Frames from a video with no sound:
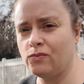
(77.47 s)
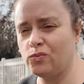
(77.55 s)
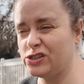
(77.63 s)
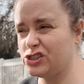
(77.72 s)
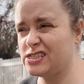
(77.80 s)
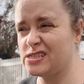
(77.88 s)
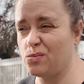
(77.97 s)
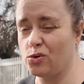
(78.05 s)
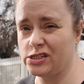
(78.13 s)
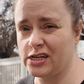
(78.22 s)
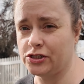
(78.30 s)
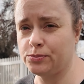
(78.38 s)
with just some more
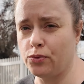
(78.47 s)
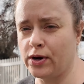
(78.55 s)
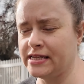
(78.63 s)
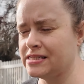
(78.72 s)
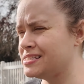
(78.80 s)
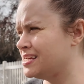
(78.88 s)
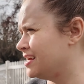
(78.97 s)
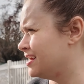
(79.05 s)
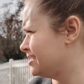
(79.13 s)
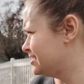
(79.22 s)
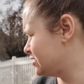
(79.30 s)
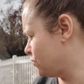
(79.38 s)
touch points,
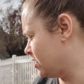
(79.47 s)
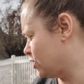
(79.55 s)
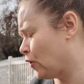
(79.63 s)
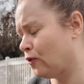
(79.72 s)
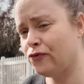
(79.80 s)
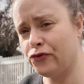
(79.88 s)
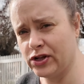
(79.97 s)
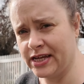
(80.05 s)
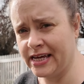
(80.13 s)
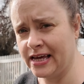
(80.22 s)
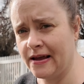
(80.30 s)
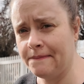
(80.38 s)
so that
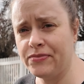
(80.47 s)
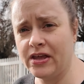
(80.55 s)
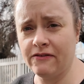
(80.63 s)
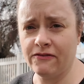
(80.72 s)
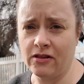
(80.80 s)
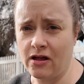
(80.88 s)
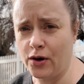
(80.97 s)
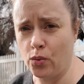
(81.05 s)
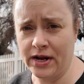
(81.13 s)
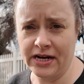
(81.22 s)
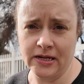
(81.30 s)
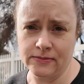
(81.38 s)
hopefully if a lot of
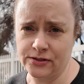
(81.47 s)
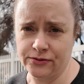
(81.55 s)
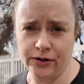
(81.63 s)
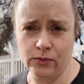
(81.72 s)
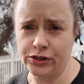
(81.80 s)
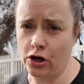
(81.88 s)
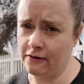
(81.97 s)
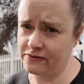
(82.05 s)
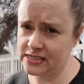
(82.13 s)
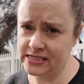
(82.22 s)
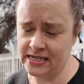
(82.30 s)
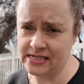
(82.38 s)
wind comes through here, which
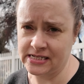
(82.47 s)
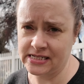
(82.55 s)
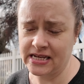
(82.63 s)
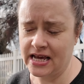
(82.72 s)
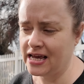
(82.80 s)
often does,